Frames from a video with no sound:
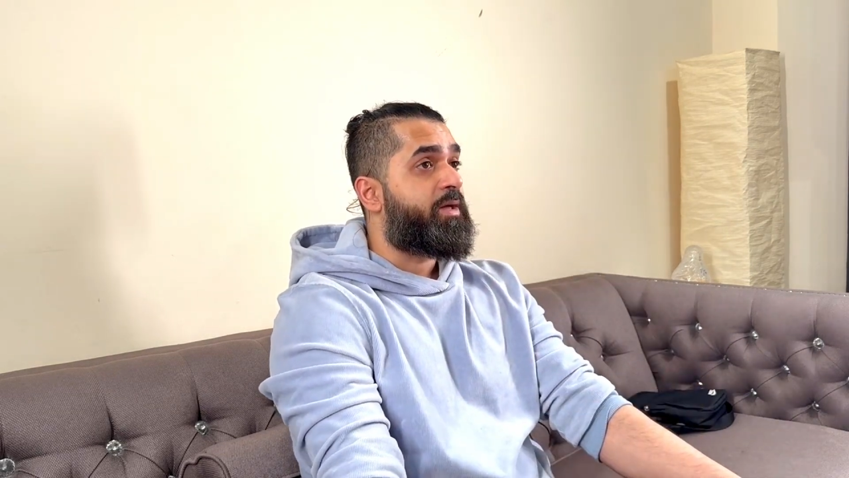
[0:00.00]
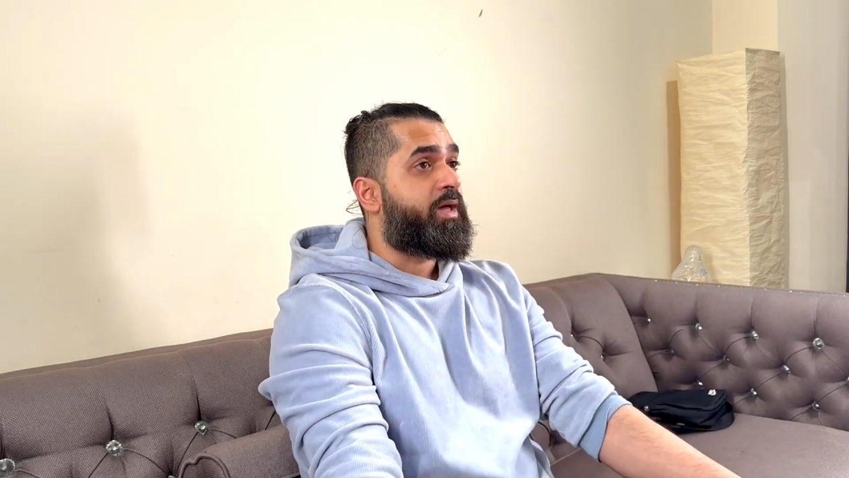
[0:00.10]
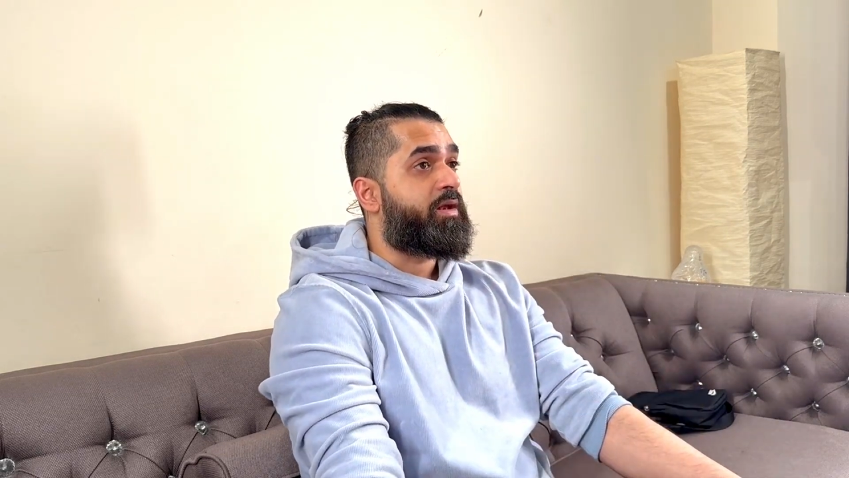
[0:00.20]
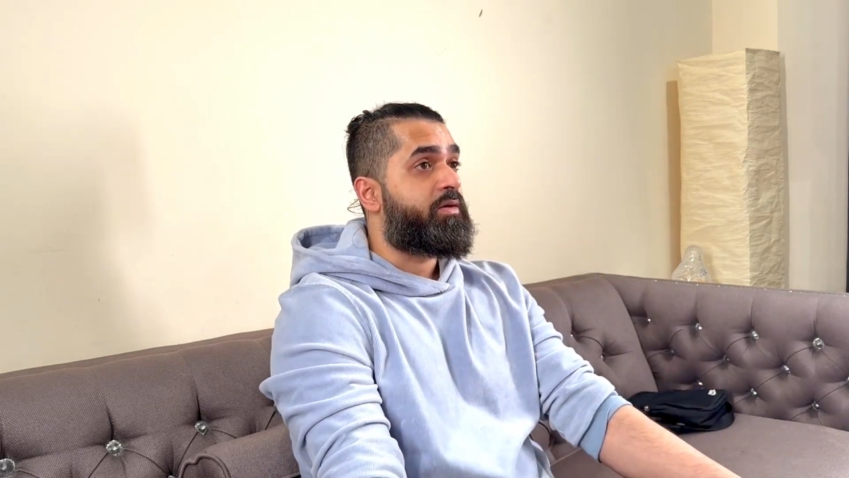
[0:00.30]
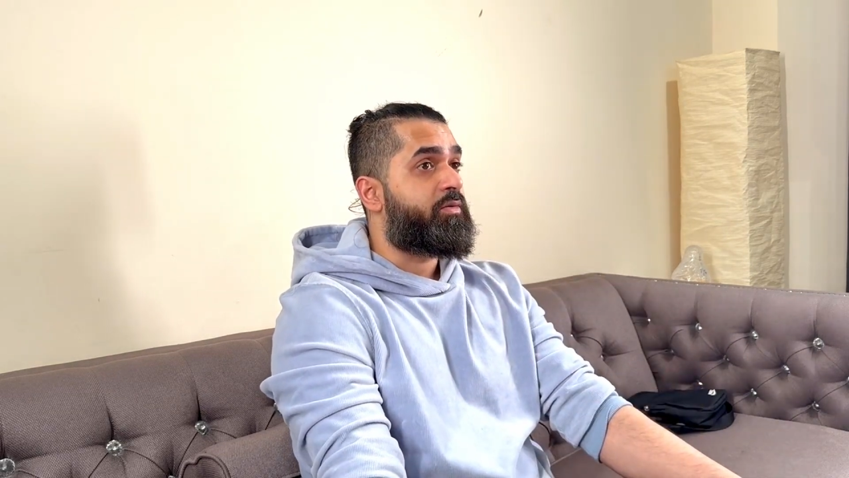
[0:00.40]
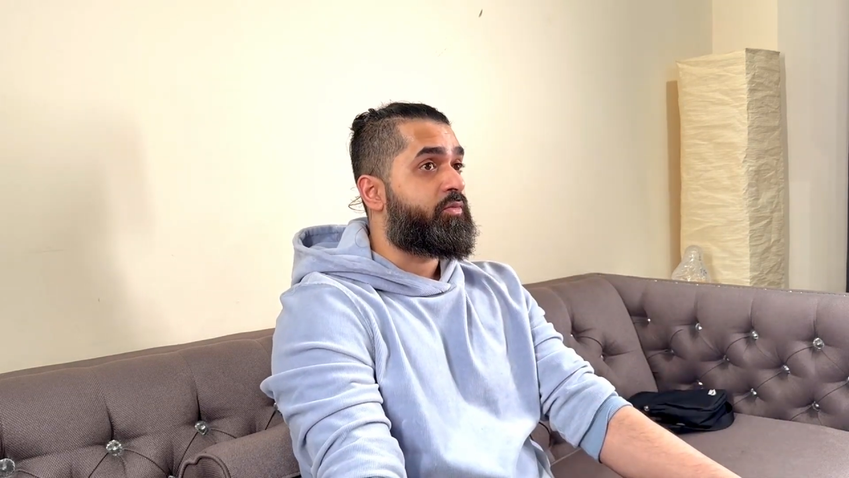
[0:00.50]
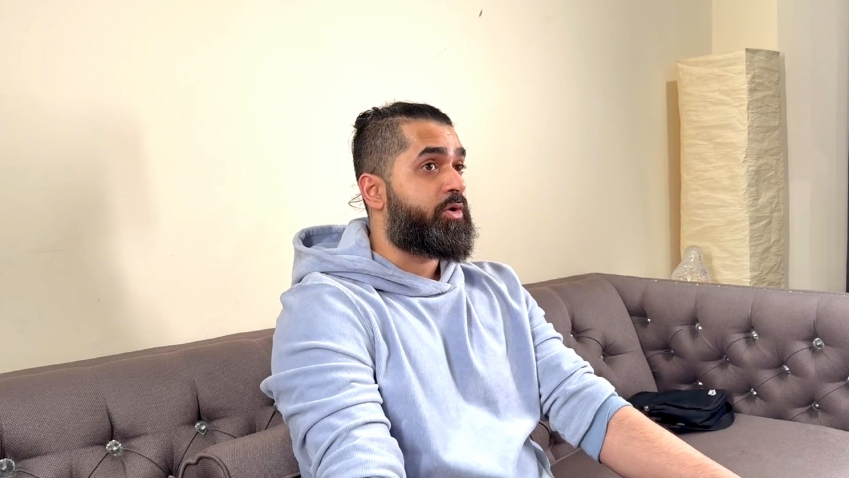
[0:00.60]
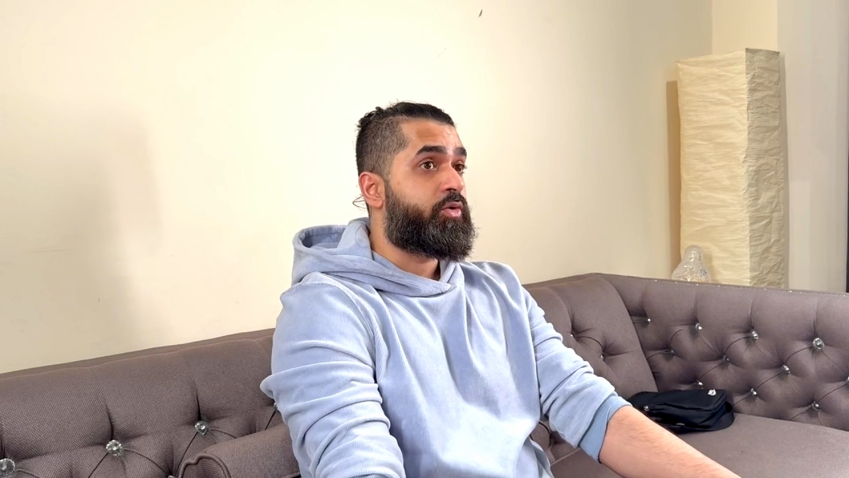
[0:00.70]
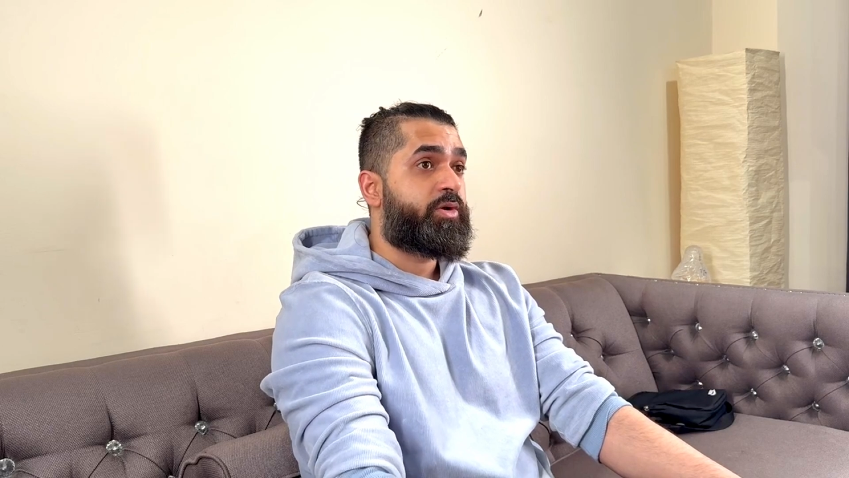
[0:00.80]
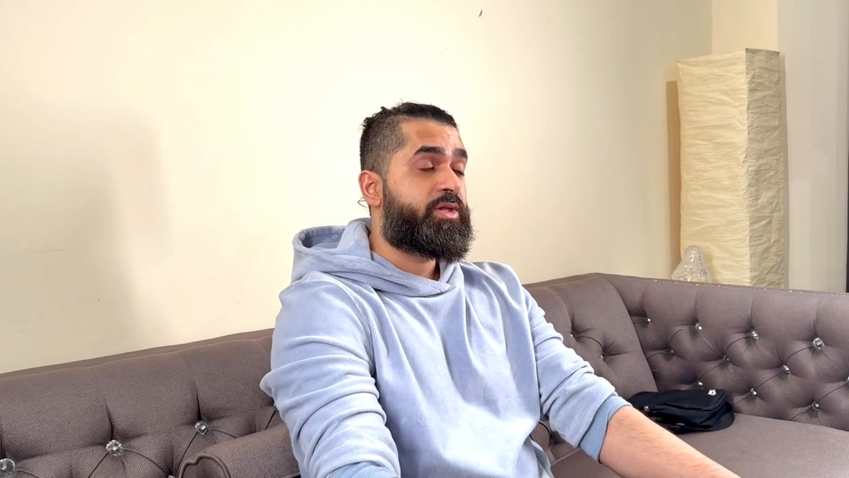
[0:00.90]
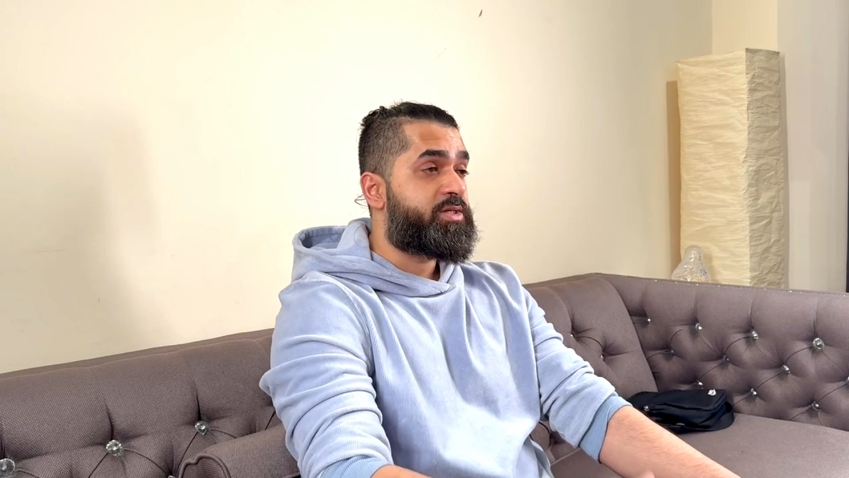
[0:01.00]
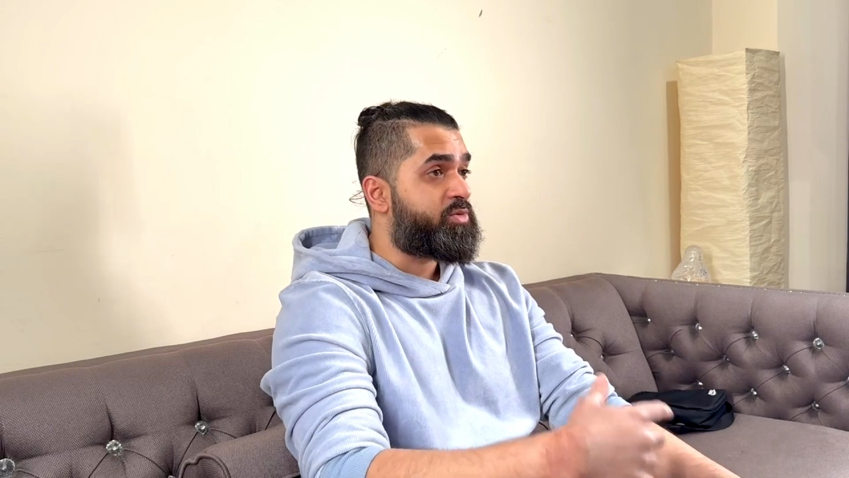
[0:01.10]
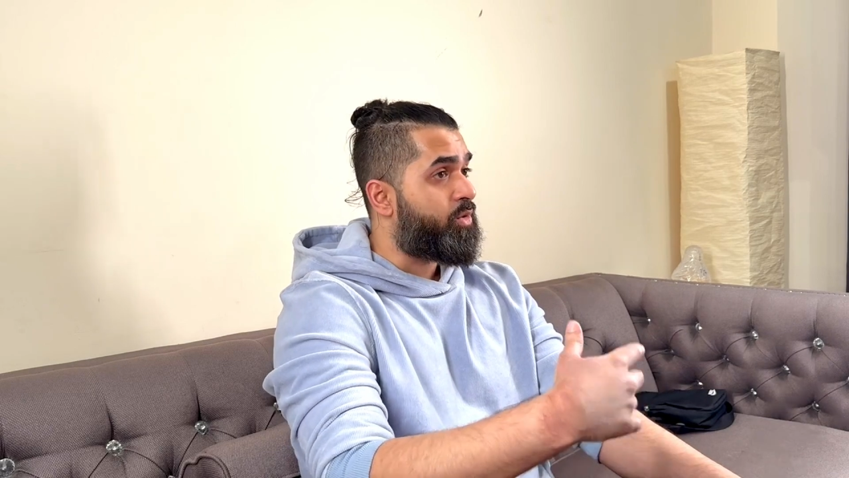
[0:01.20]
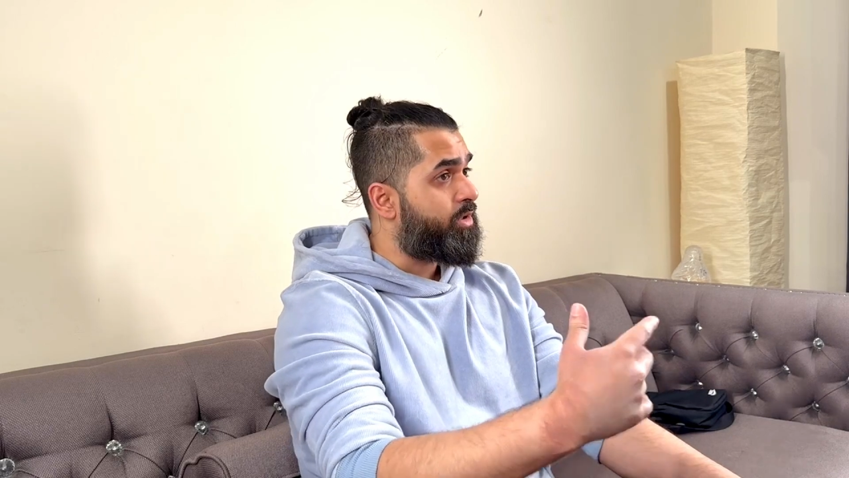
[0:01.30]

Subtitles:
And we're doing this